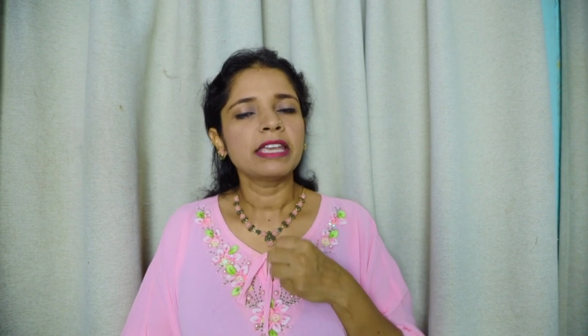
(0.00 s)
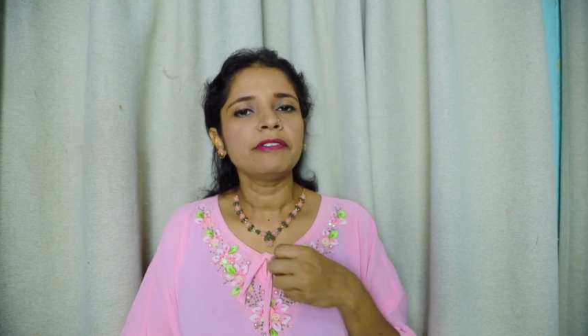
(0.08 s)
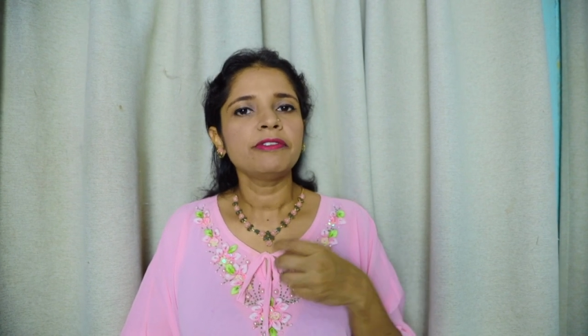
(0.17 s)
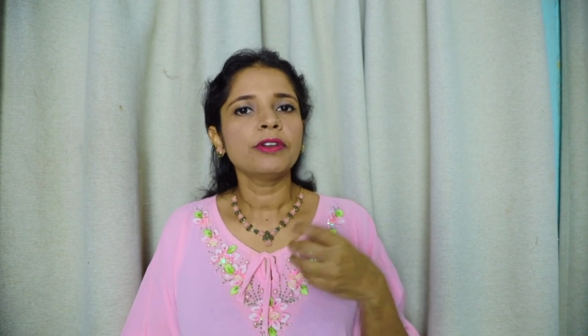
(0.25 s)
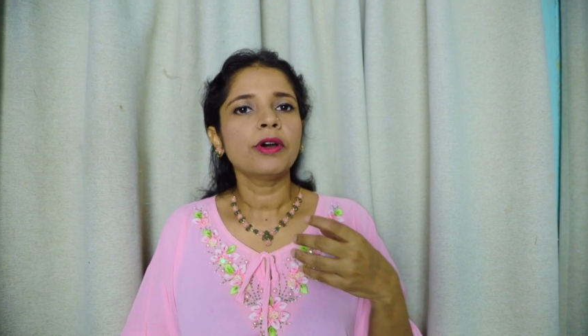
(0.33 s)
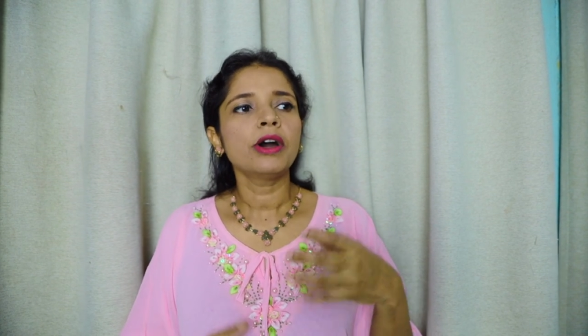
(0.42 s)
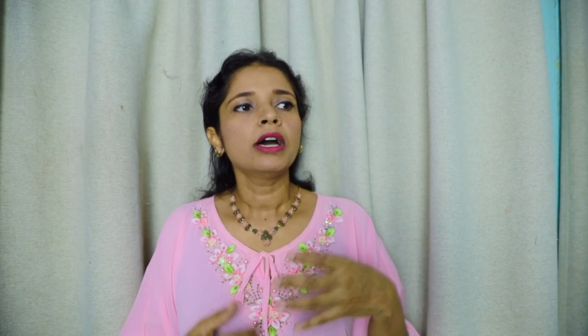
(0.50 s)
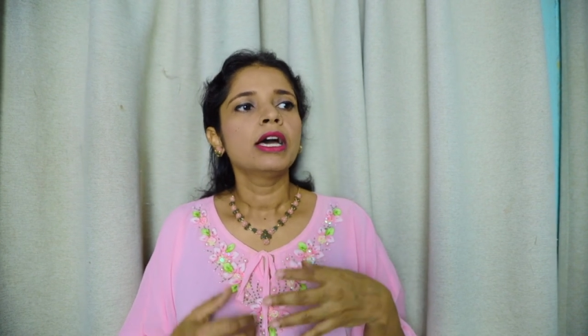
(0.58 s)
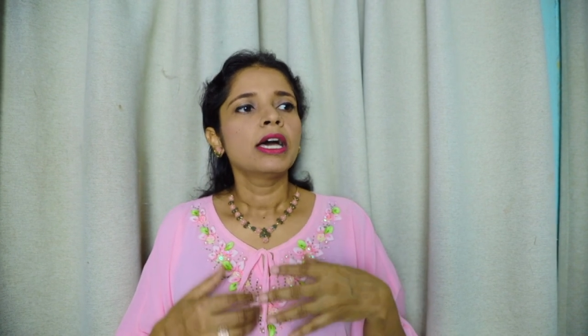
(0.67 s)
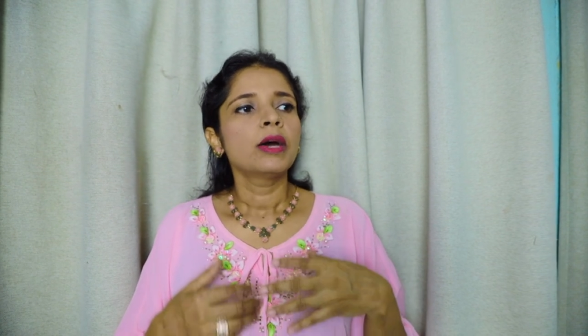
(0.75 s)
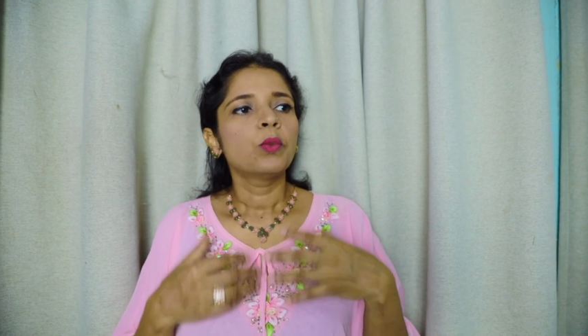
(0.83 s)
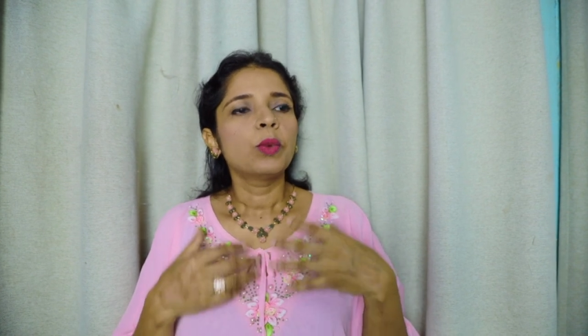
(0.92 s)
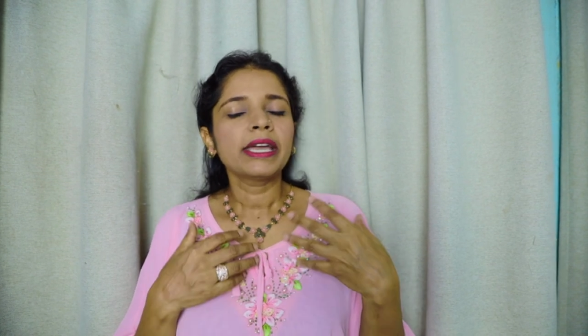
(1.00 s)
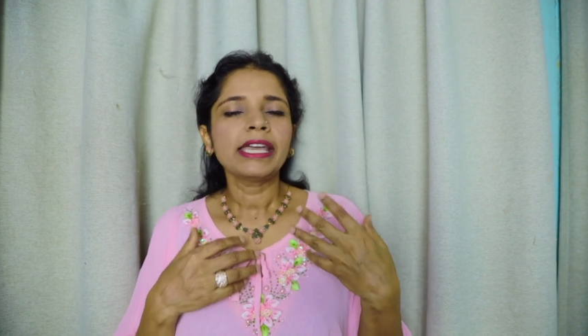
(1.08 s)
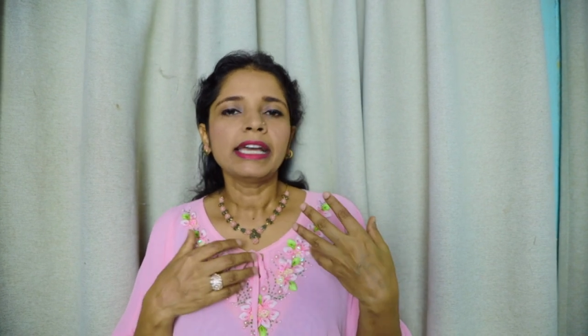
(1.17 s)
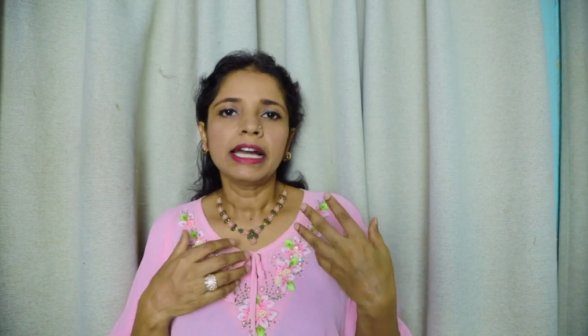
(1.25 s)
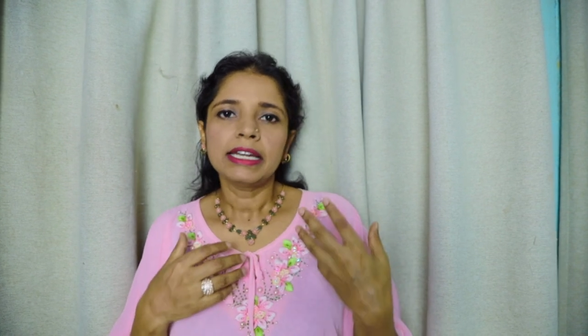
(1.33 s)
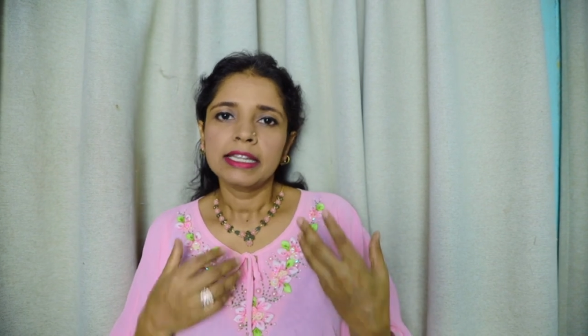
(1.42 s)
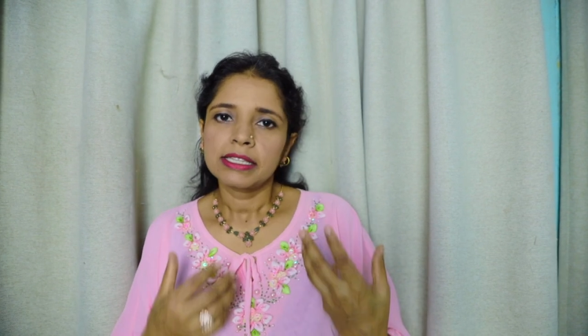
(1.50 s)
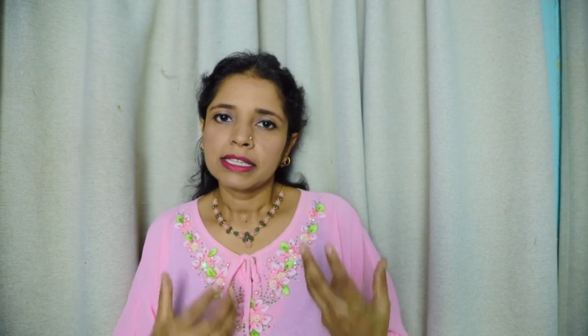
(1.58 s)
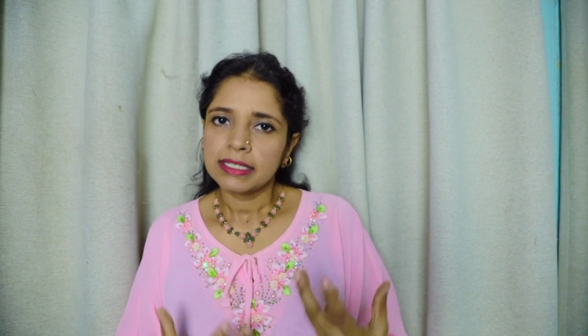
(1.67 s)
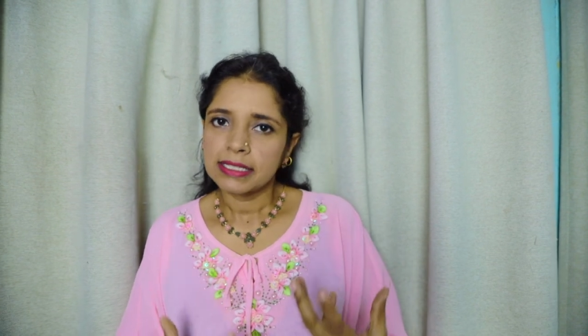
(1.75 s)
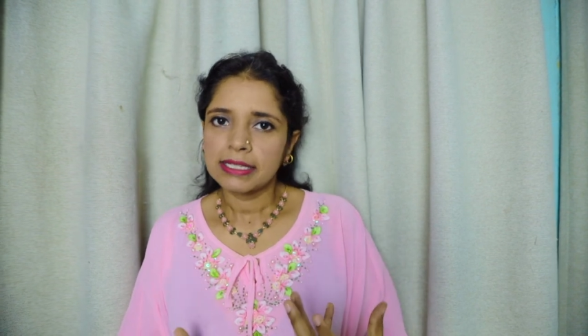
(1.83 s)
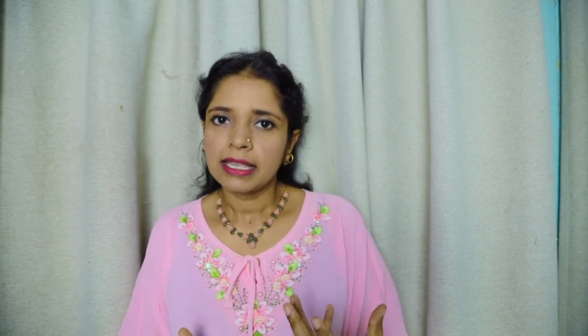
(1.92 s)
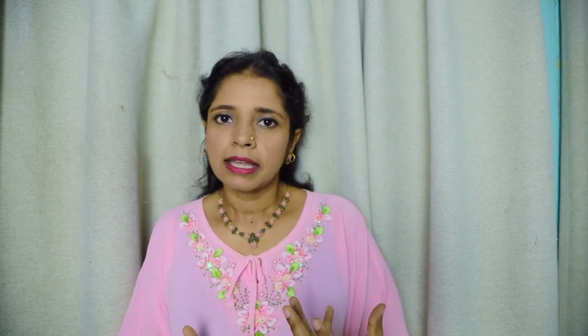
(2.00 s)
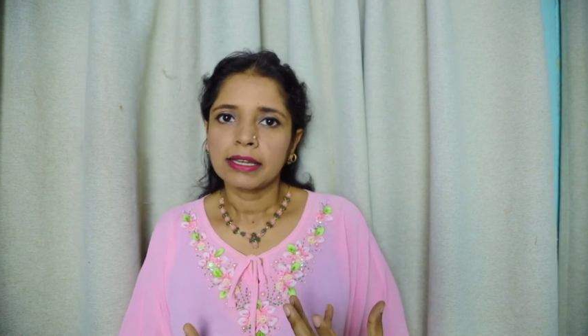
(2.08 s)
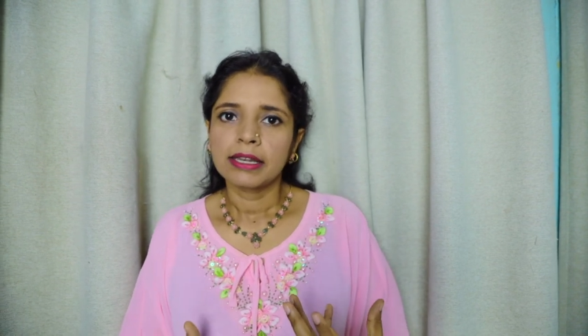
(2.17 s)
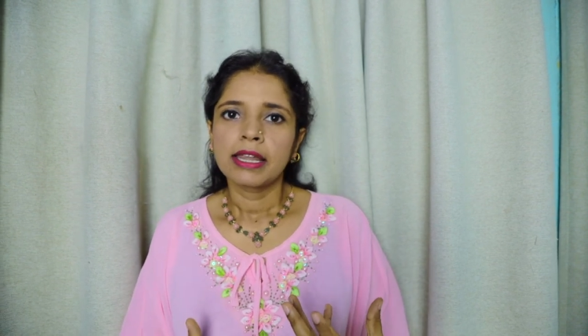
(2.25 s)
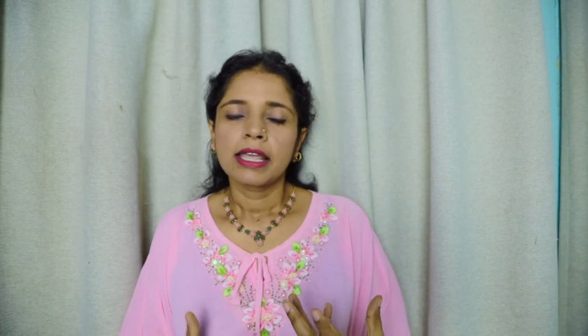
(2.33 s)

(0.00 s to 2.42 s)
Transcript: If you're working under the sun,